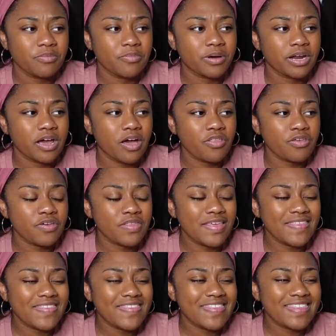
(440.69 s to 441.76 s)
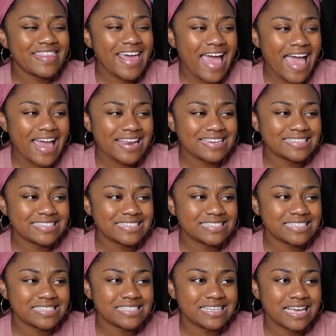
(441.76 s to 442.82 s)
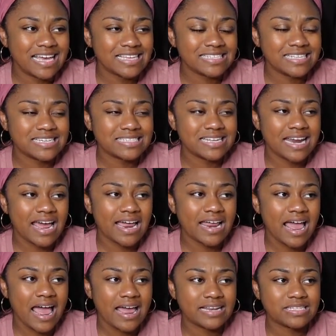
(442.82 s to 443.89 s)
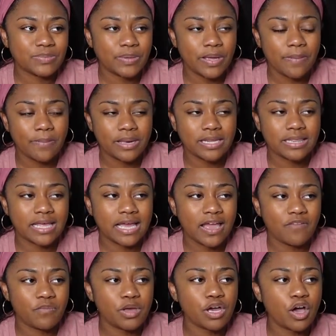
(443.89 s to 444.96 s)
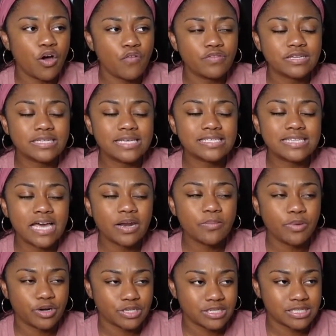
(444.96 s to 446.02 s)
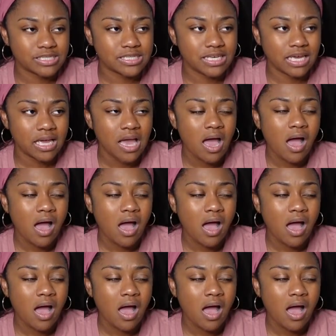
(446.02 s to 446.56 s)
But other than that, just in case they said I had to be admitted, they gave me a COVID test at emergency.